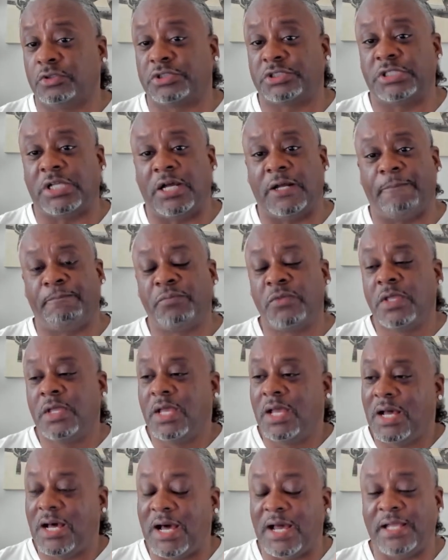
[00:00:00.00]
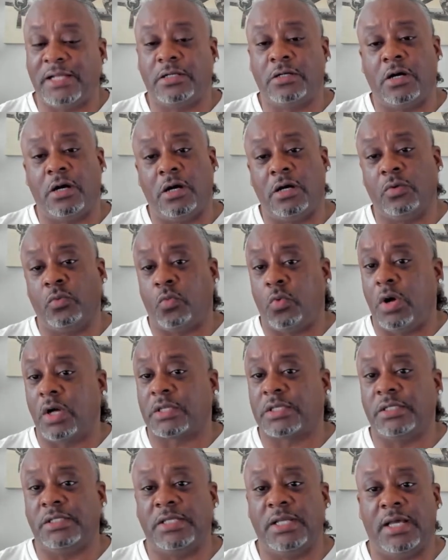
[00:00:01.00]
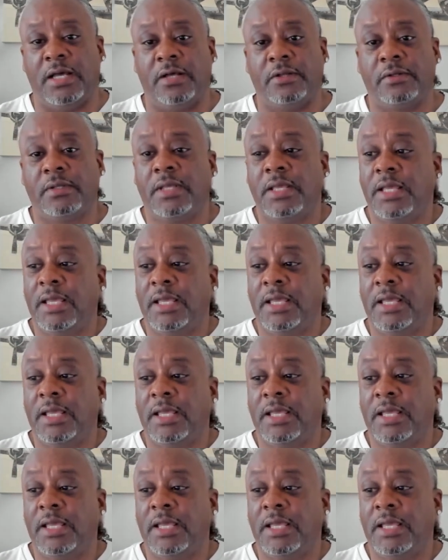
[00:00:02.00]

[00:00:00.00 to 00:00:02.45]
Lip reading: shot, high guard, walk you down,